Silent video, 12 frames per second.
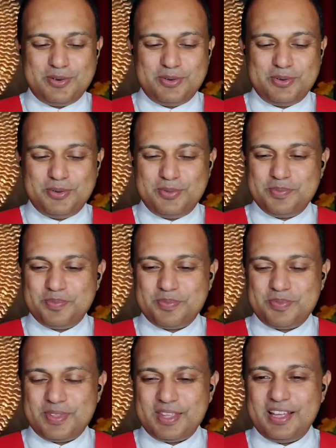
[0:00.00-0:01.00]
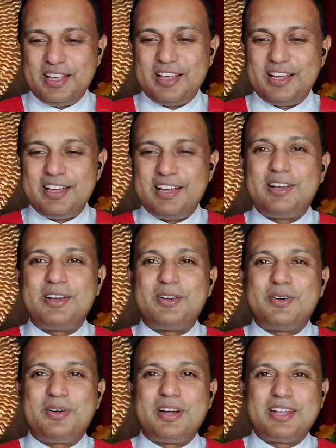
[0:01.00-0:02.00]
through uh,
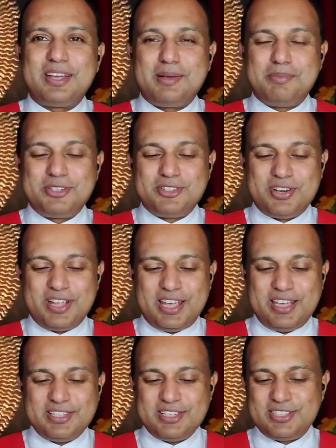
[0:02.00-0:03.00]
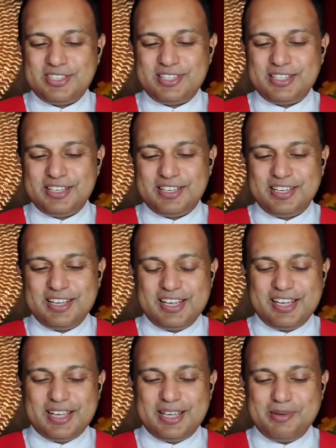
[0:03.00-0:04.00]
one commentary, I just uh,
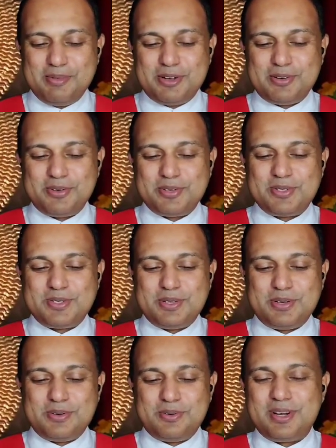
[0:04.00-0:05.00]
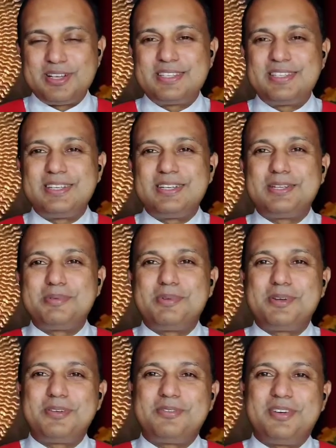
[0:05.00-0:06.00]
came across one
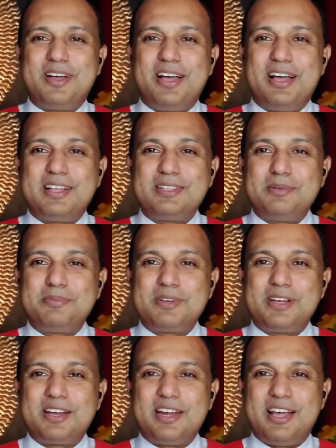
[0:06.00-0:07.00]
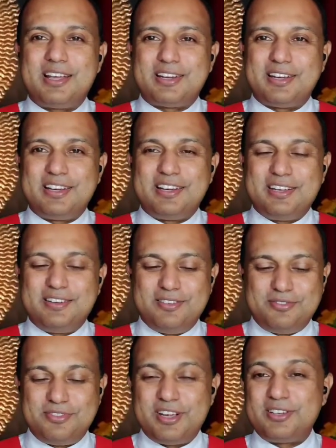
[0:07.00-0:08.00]
statement of Adam Clarke
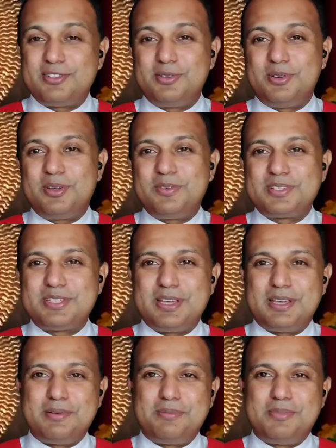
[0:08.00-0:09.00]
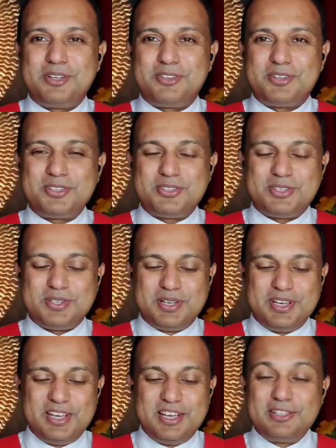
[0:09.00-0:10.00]
fact, though he was a Methodist
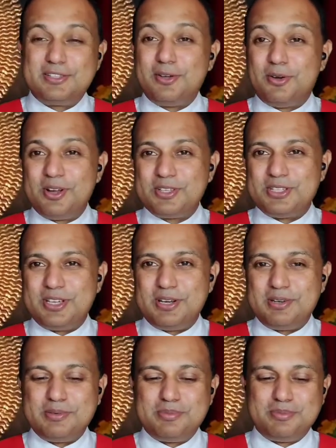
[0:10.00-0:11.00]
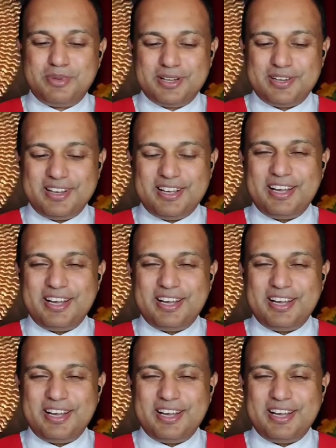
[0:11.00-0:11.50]
theologian, but